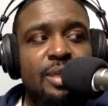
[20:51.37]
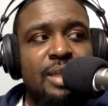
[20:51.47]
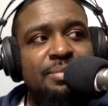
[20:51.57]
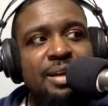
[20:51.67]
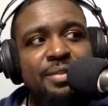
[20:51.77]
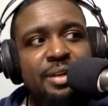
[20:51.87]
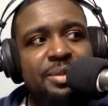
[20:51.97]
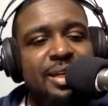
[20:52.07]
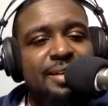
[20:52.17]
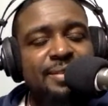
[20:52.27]
As a matter of fact, let me
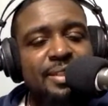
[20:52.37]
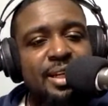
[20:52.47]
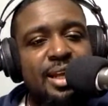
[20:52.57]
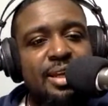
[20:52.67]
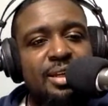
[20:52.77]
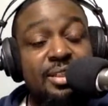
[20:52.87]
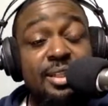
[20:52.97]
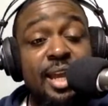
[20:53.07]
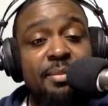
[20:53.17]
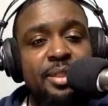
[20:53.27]
not even say that because the
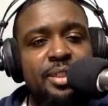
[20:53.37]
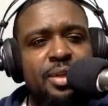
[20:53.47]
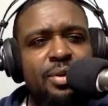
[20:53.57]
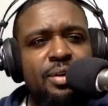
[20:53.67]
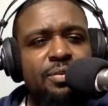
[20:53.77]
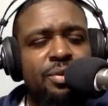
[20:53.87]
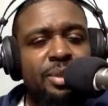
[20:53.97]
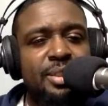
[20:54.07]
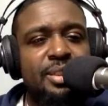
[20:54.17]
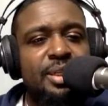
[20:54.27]
game is slow enough for him
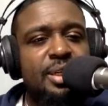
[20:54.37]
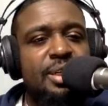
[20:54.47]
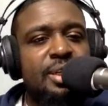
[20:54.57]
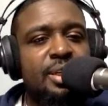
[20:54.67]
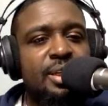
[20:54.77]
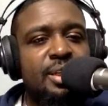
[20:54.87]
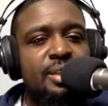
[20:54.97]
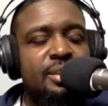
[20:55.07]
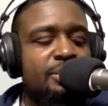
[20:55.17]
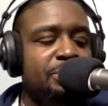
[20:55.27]
because he
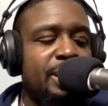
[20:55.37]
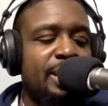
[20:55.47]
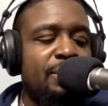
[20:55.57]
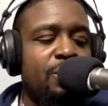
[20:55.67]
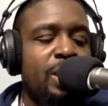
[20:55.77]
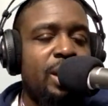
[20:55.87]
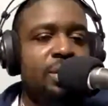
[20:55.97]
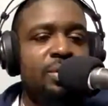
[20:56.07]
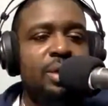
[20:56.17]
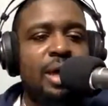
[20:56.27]
is playing
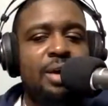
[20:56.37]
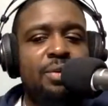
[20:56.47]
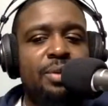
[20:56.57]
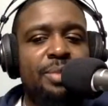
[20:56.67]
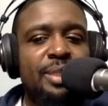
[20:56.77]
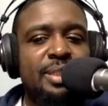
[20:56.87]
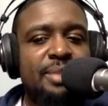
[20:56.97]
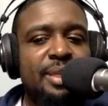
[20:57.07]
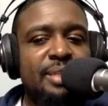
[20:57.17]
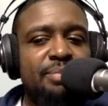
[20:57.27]
well. I don't want to make it seem
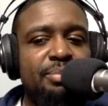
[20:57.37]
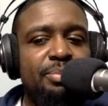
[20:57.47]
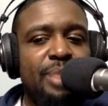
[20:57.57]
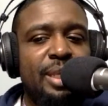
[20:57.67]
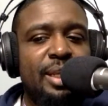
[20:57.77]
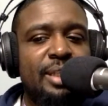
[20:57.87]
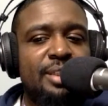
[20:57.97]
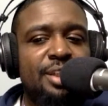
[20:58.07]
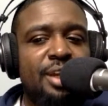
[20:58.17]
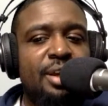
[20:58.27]
like he's playing like
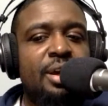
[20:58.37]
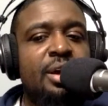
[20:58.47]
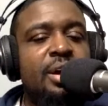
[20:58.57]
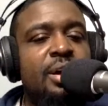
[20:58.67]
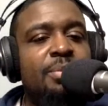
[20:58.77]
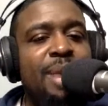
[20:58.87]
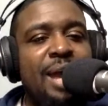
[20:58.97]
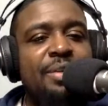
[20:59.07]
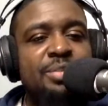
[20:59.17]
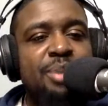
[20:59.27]
shit.
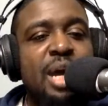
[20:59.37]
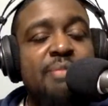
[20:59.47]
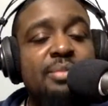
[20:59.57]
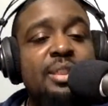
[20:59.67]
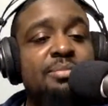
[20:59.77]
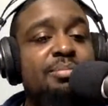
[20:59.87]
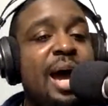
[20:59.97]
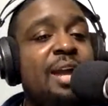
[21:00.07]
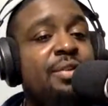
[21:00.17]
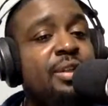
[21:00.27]
Byron's problem is
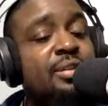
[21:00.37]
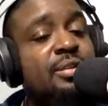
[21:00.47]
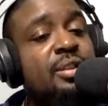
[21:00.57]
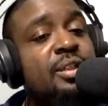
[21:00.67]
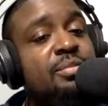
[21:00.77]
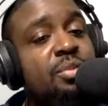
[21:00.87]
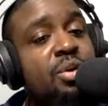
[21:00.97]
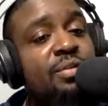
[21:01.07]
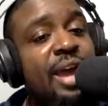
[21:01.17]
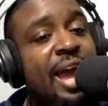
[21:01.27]
Byron is
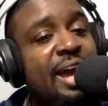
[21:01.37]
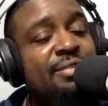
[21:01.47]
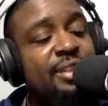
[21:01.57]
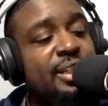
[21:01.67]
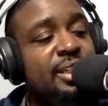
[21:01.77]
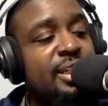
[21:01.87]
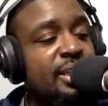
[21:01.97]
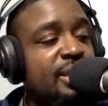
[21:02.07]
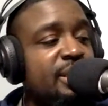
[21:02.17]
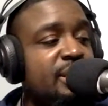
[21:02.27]
more of an athlete than
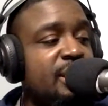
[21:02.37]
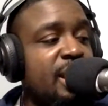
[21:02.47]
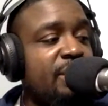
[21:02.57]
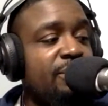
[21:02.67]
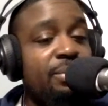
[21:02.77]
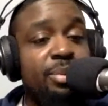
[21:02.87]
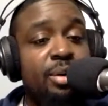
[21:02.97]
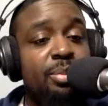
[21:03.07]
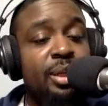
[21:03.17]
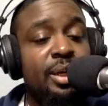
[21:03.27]
he is a
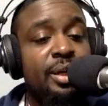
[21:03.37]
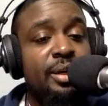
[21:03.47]
football player.